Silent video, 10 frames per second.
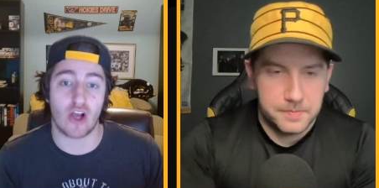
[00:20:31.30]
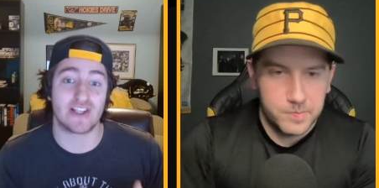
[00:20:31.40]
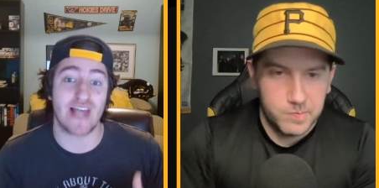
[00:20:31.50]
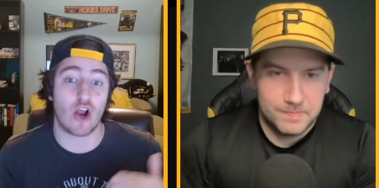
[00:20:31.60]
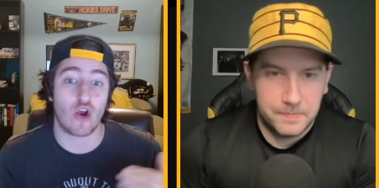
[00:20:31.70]
Speaker 1: as
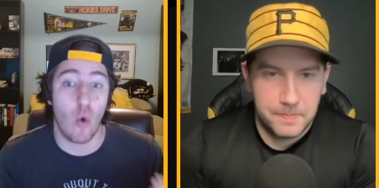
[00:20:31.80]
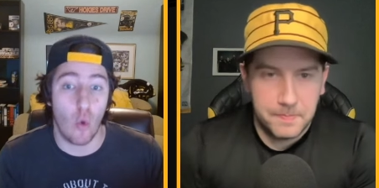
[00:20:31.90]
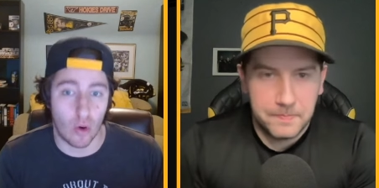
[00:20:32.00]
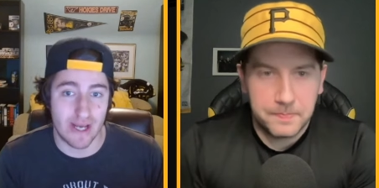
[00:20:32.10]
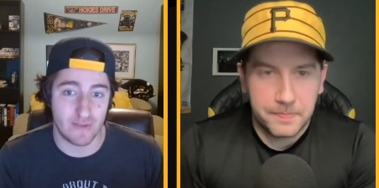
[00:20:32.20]
that
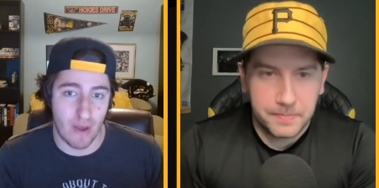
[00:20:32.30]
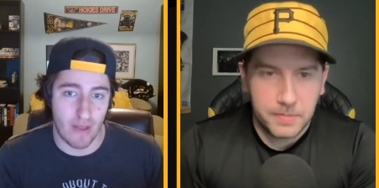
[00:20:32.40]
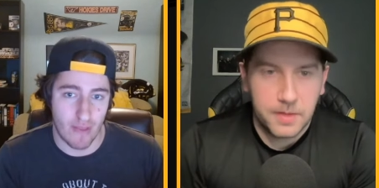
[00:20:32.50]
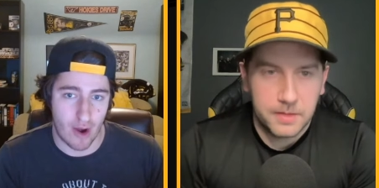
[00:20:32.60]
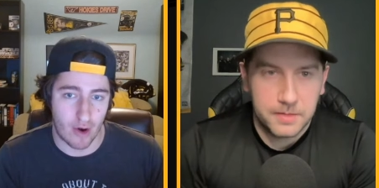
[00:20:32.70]
core has
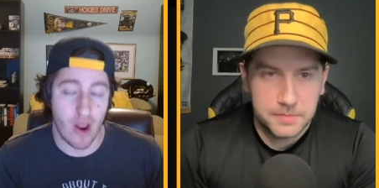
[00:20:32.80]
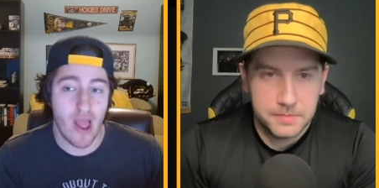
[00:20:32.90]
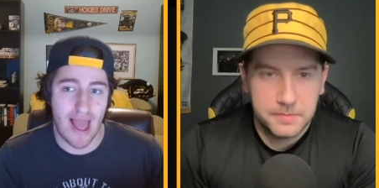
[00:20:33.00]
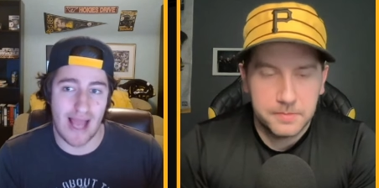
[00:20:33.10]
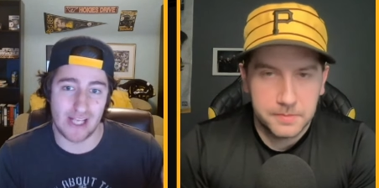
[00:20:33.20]
been there
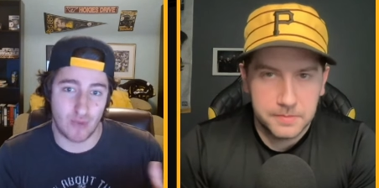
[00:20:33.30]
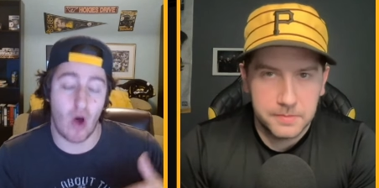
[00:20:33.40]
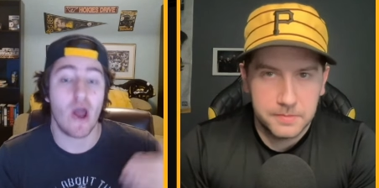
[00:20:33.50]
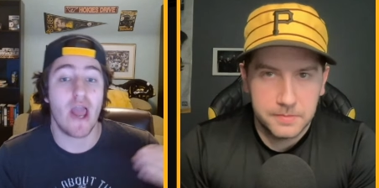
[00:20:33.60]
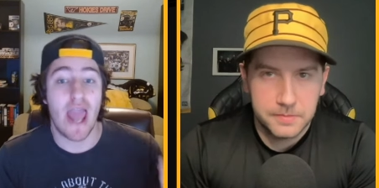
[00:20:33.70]
as
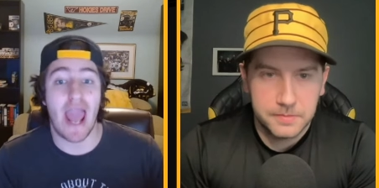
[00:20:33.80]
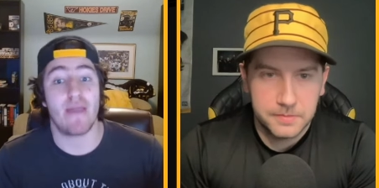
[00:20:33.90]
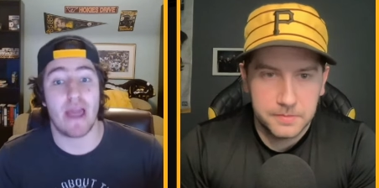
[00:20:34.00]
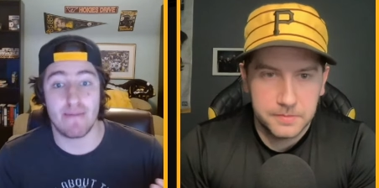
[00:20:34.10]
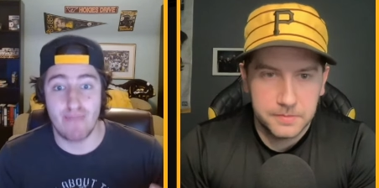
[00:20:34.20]
well. And
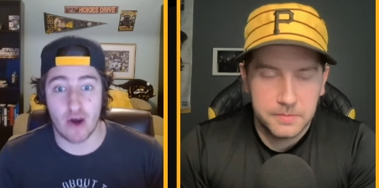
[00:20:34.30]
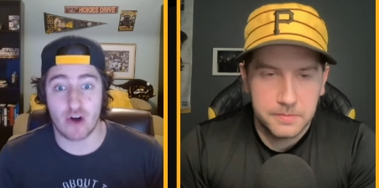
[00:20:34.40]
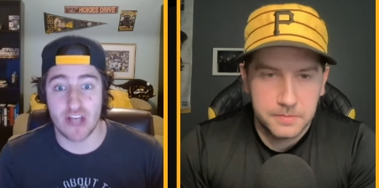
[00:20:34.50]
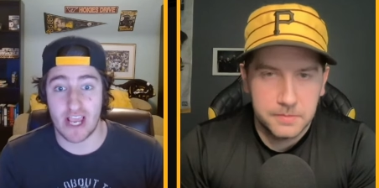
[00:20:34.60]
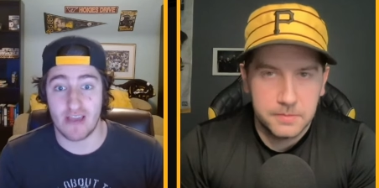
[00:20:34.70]
they better
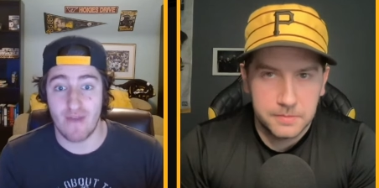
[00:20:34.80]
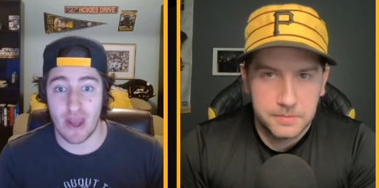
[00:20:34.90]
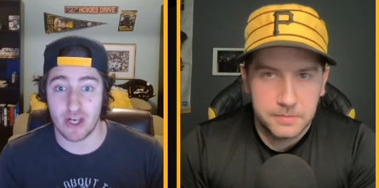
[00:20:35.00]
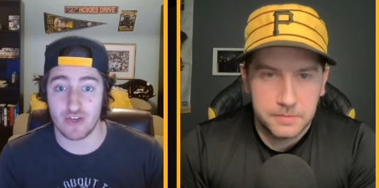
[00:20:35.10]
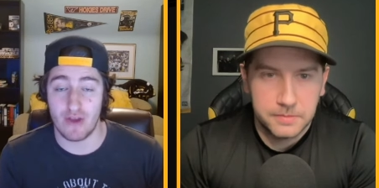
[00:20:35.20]
take
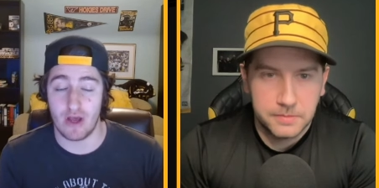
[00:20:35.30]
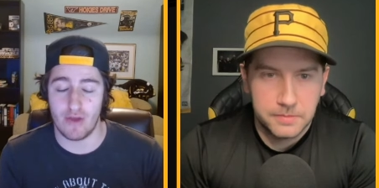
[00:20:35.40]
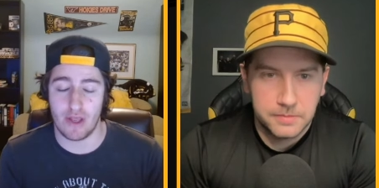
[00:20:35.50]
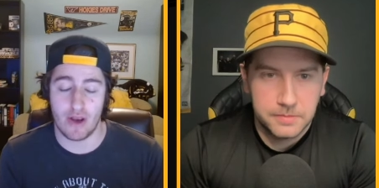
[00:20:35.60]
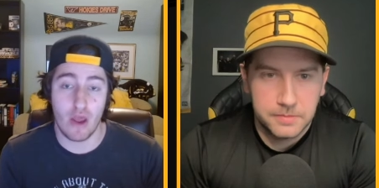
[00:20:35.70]
advantage of
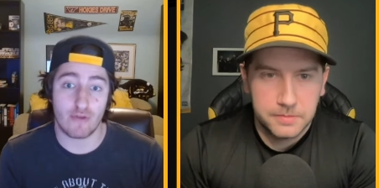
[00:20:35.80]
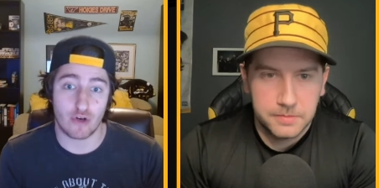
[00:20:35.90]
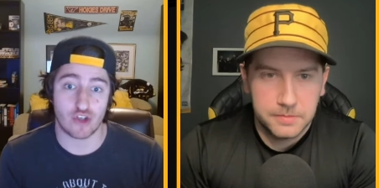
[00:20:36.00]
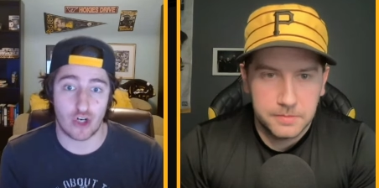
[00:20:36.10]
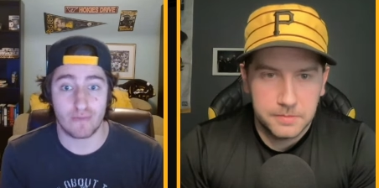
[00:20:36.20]
it for
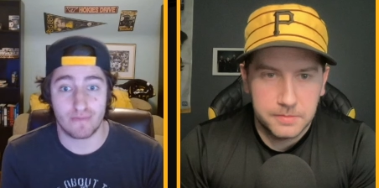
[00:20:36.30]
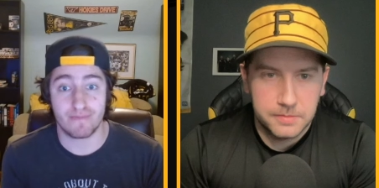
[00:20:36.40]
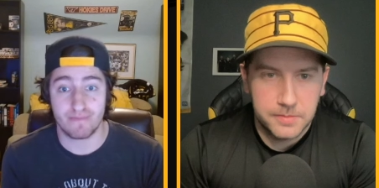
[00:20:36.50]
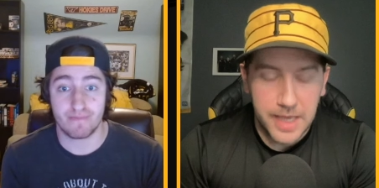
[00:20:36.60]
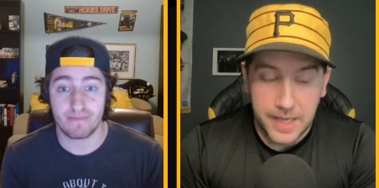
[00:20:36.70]
sure.
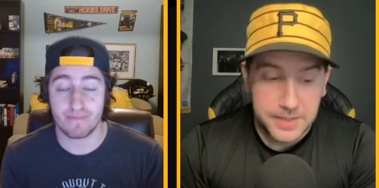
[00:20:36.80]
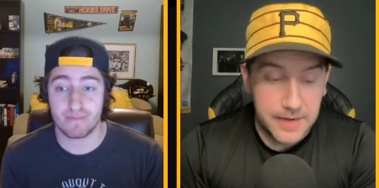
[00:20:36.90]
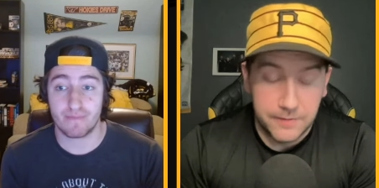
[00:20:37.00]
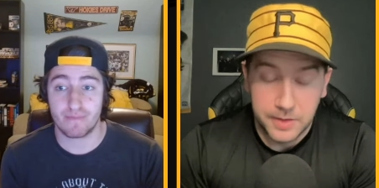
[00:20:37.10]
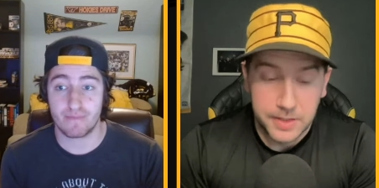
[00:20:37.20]
Speaker 2: Yeah,
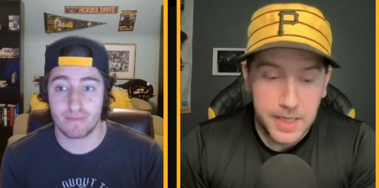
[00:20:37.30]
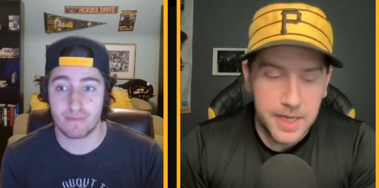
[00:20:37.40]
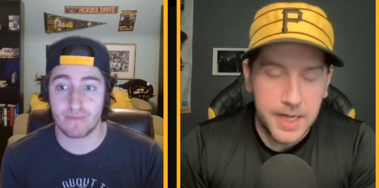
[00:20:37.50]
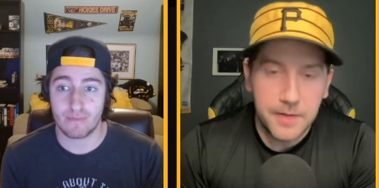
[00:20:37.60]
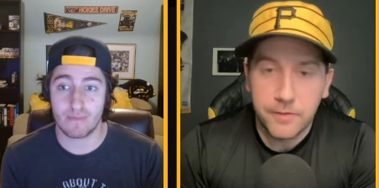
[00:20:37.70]
definitely.
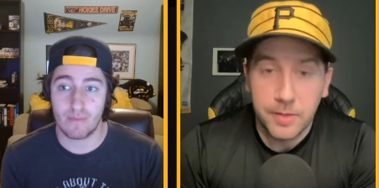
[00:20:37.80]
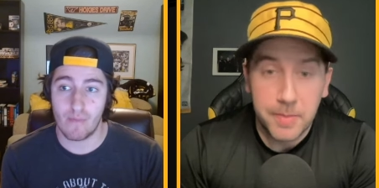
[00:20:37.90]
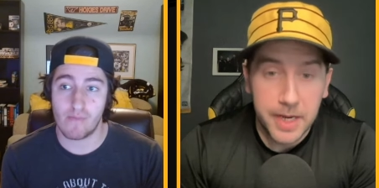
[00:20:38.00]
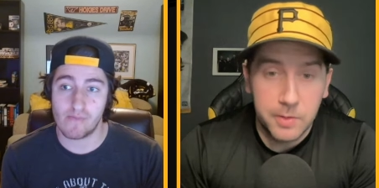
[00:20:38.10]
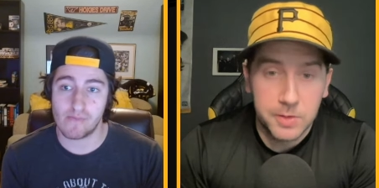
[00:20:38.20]
And for the
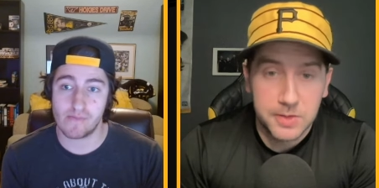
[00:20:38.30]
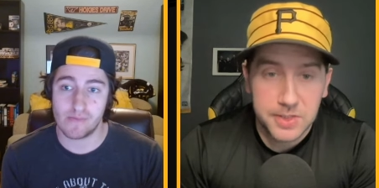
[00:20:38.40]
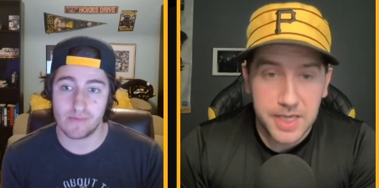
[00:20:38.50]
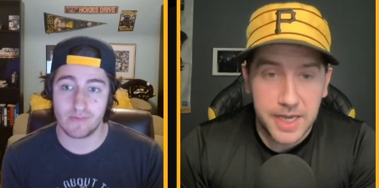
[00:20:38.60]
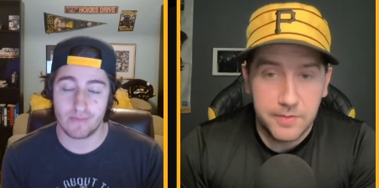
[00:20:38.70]
Penguins
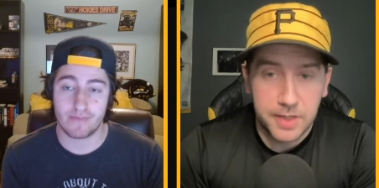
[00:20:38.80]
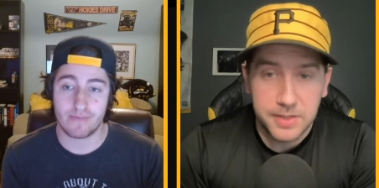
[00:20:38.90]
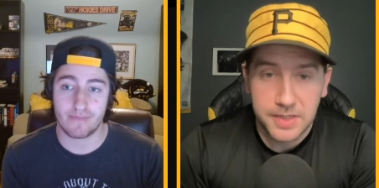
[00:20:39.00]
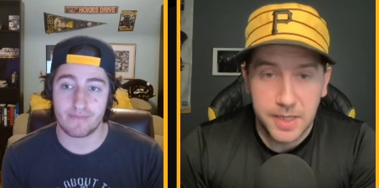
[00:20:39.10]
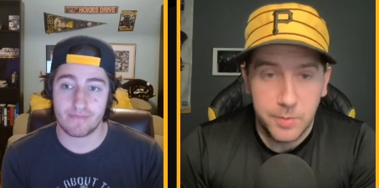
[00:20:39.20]
side of
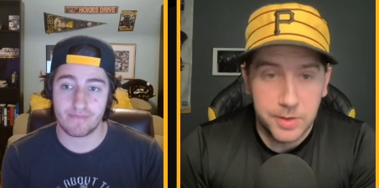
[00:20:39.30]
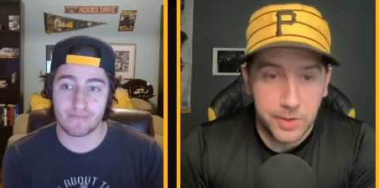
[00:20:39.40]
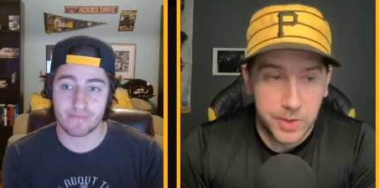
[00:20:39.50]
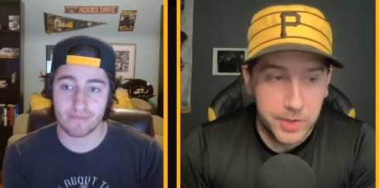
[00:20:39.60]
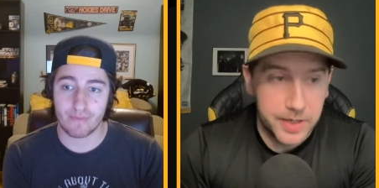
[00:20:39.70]
it, today we
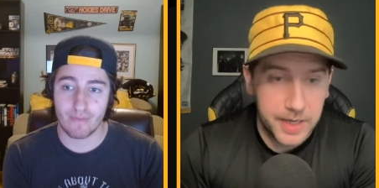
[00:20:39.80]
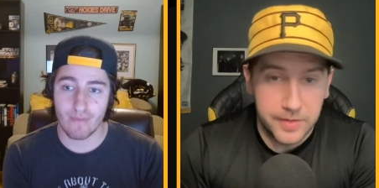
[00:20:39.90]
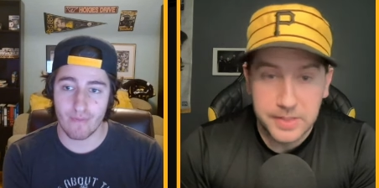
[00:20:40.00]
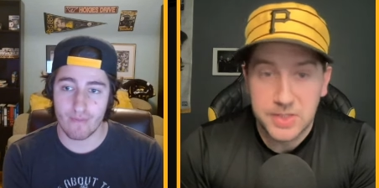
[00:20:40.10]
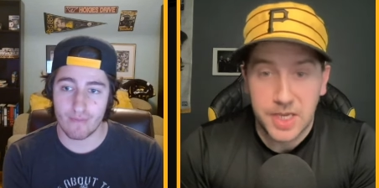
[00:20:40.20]
learned uh,
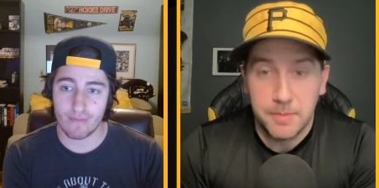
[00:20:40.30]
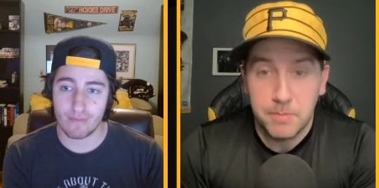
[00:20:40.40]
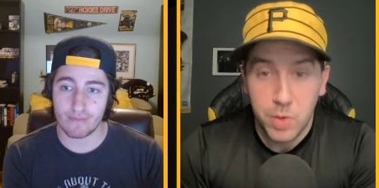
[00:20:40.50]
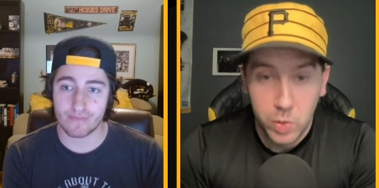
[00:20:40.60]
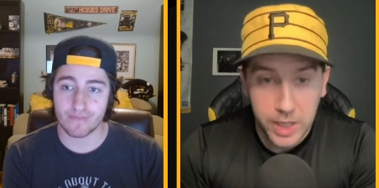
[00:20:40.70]
that Sam
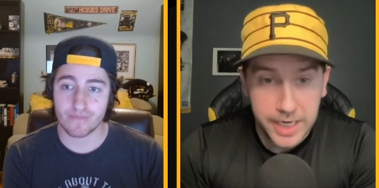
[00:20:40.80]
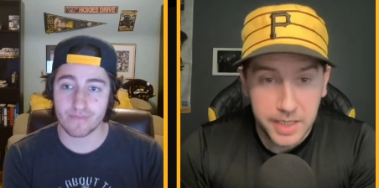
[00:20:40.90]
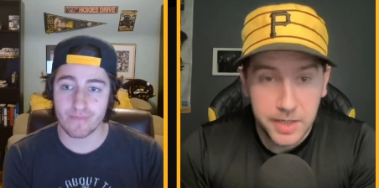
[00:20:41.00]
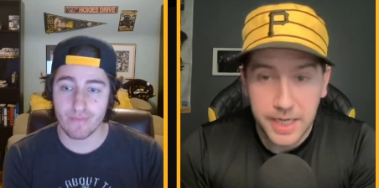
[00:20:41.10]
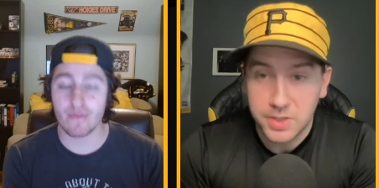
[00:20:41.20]

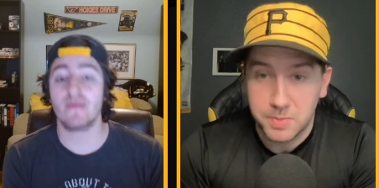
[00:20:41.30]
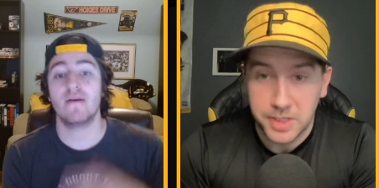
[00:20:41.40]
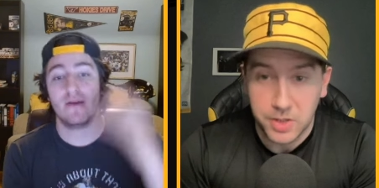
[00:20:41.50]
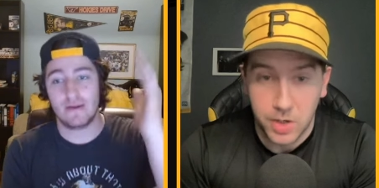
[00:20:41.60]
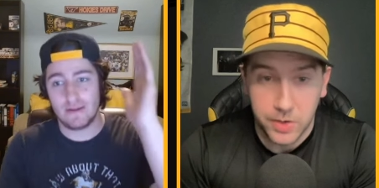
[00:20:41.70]
Poulin has
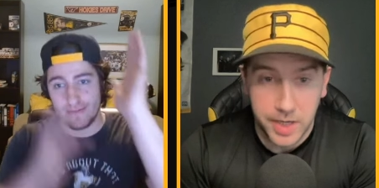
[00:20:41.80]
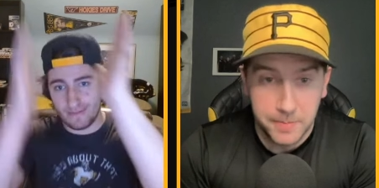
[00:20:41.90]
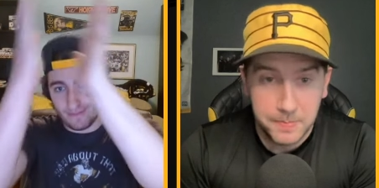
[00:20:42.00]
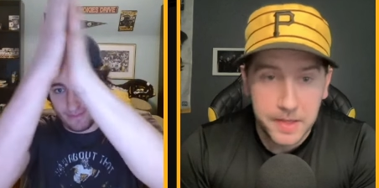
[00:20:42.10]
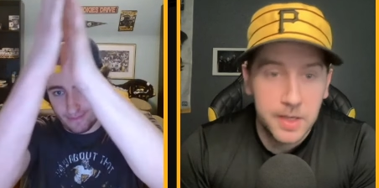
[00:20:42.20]
been called up.